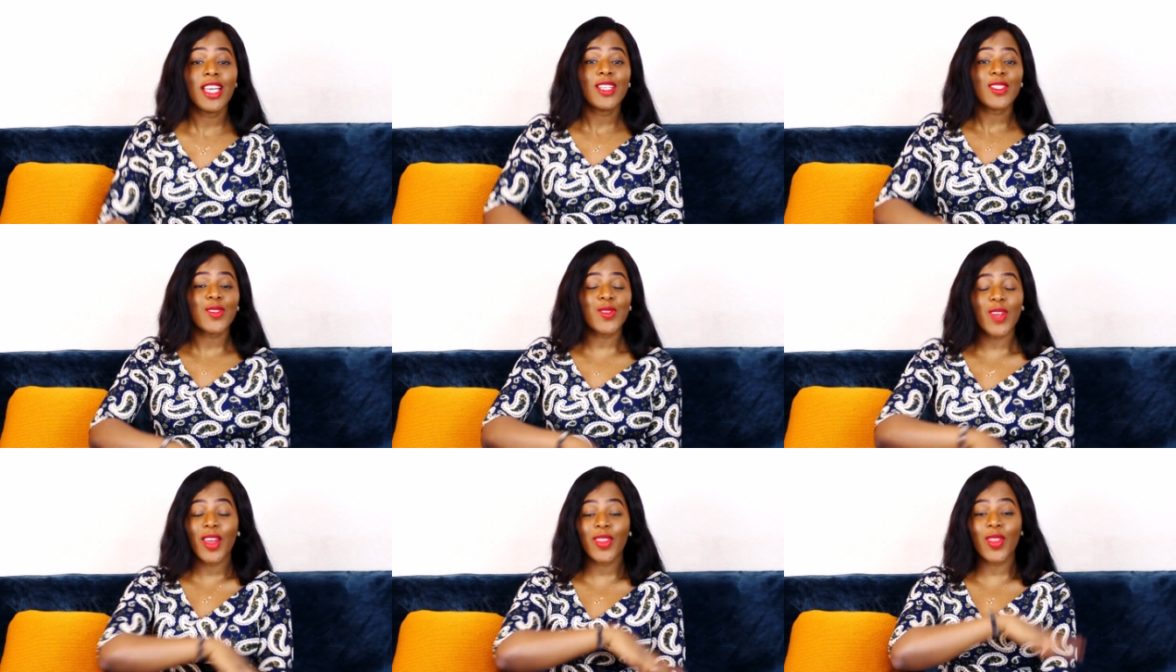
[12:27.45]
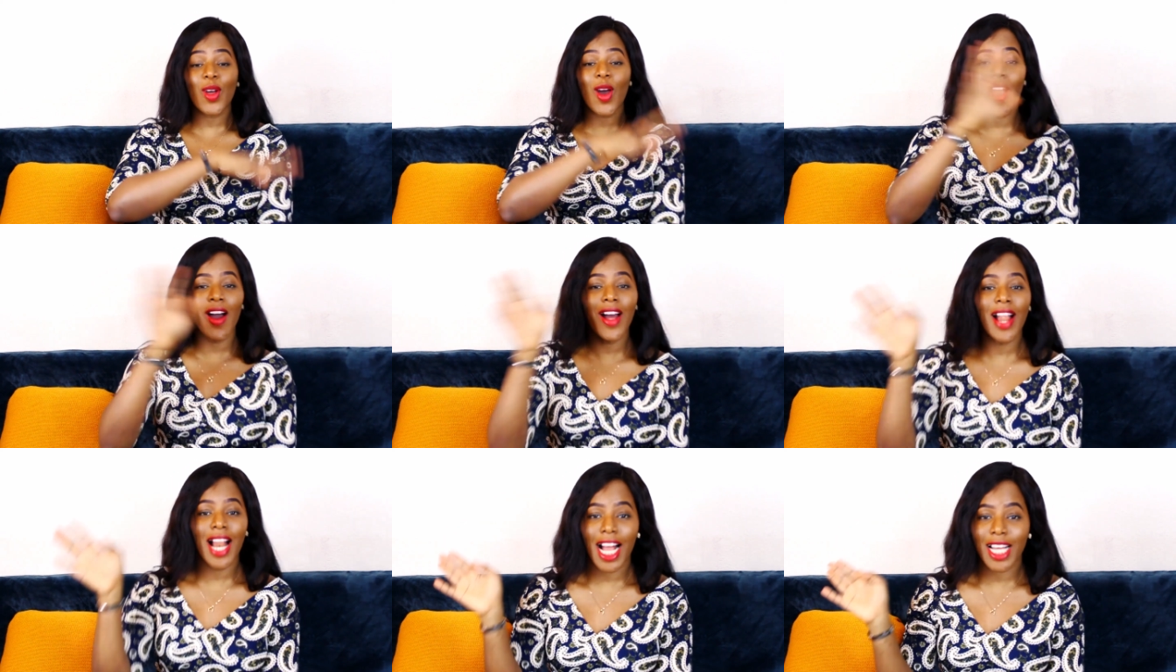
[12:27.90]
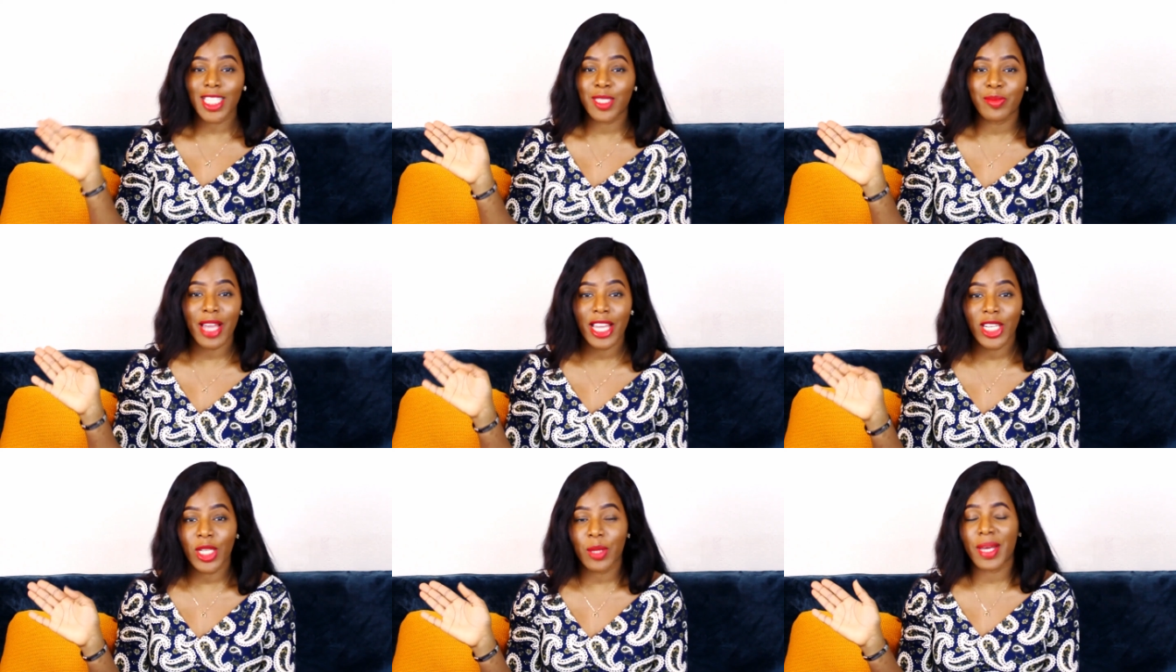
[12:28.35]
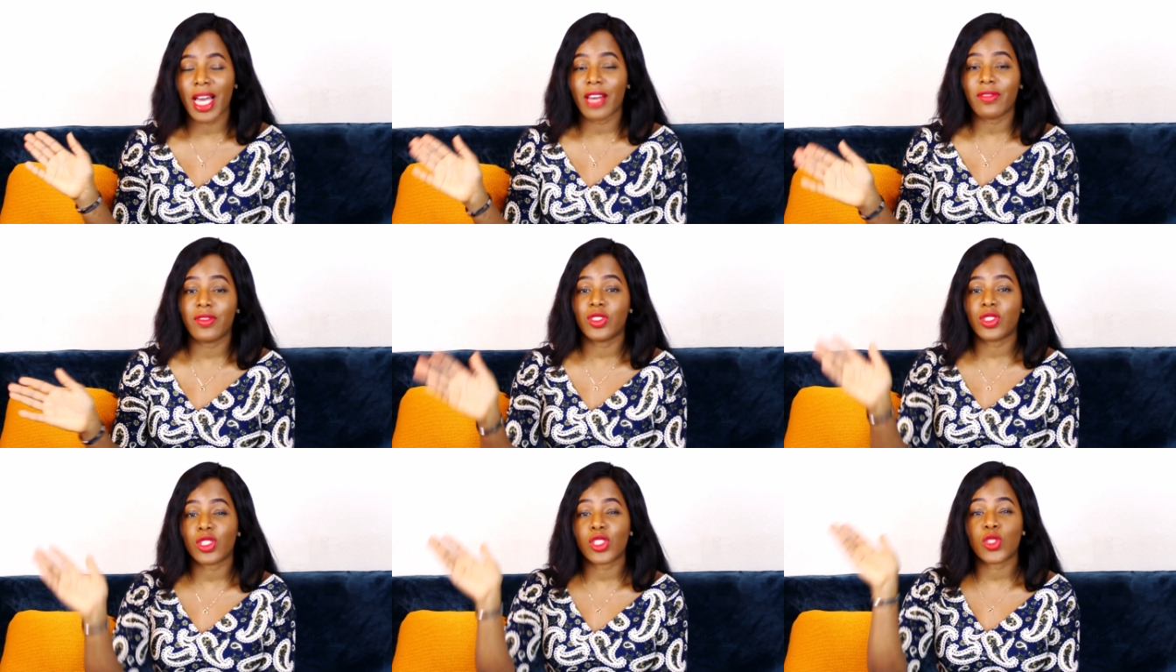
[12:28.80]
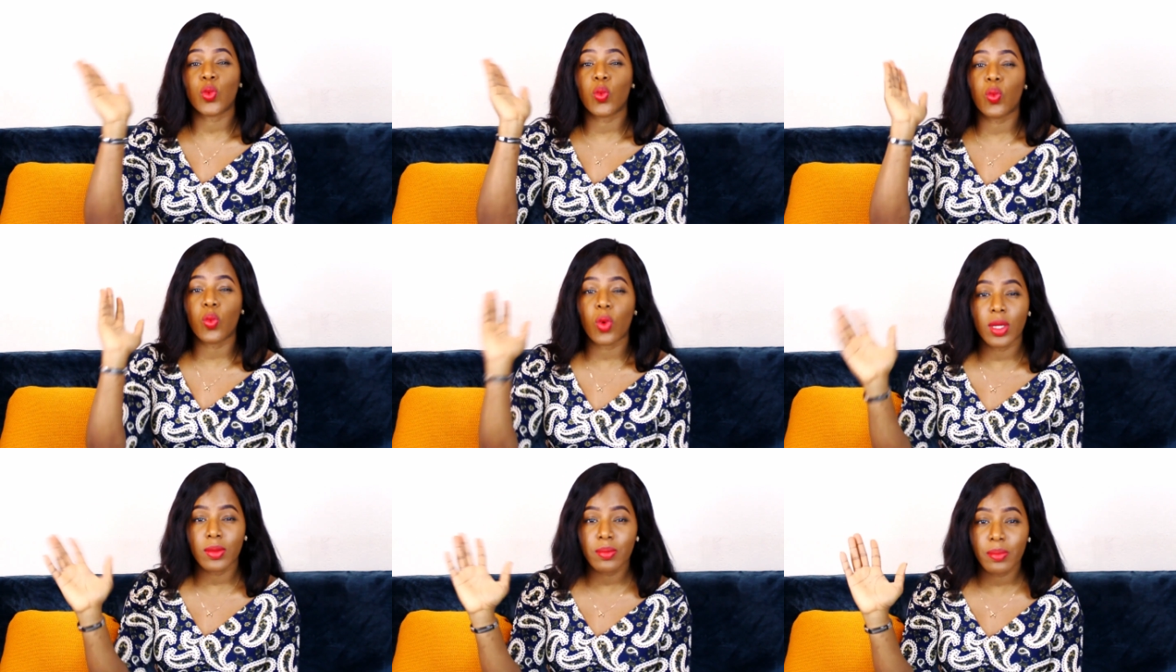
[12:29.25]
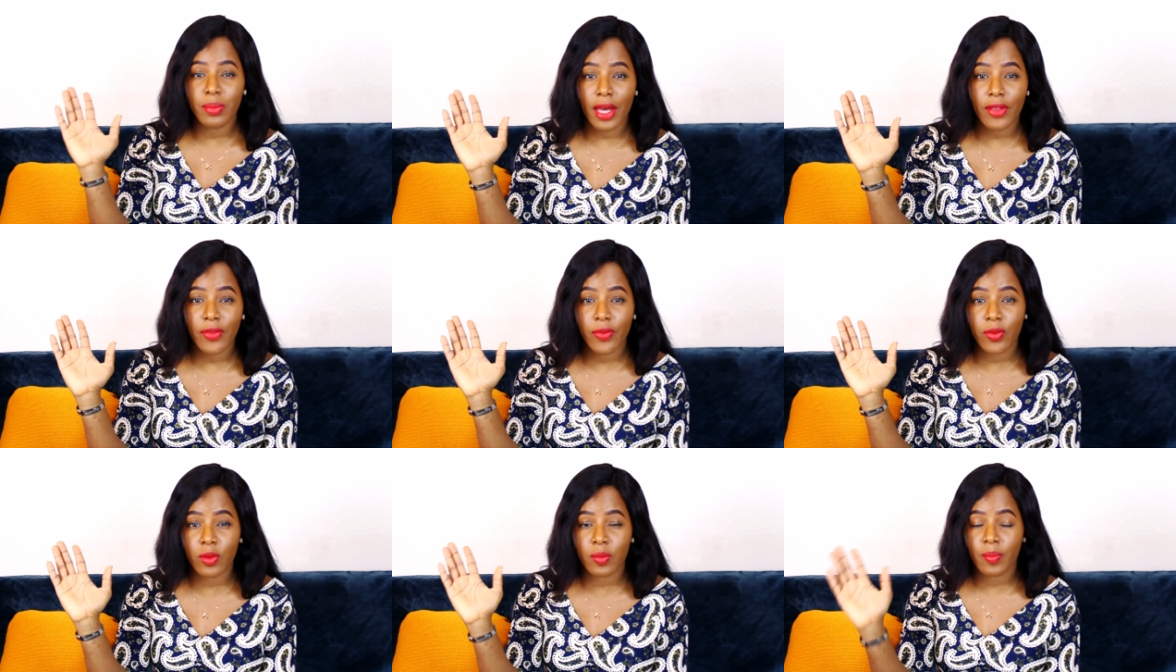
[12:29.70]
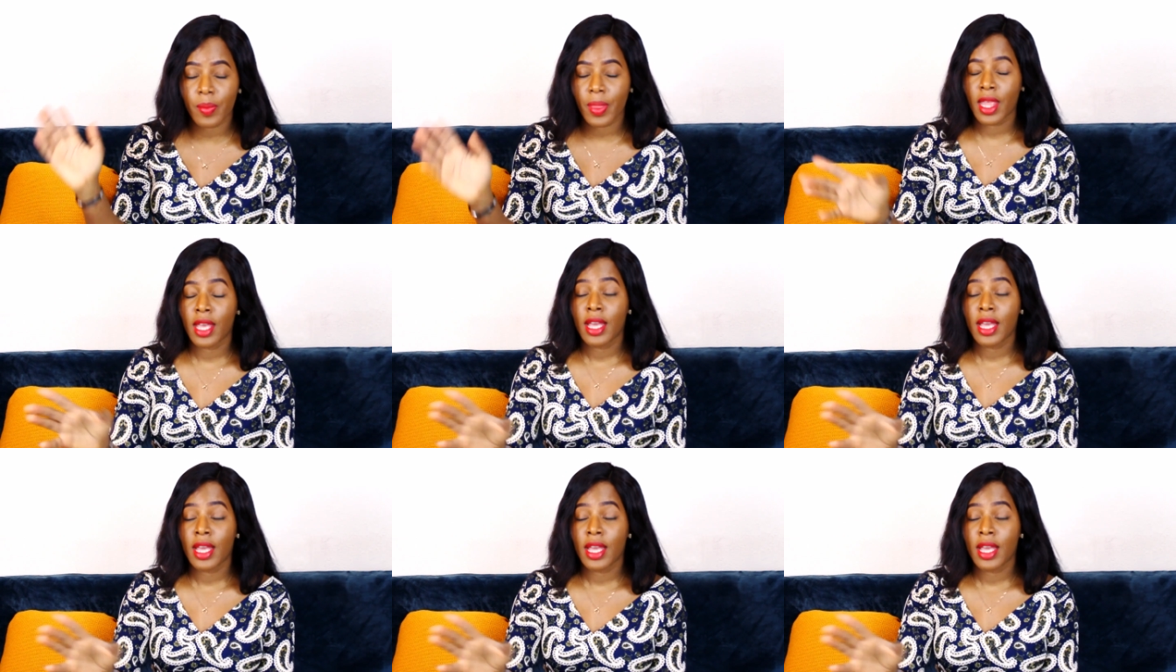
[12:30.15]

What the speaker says: So the whole house may end up having just one bathroom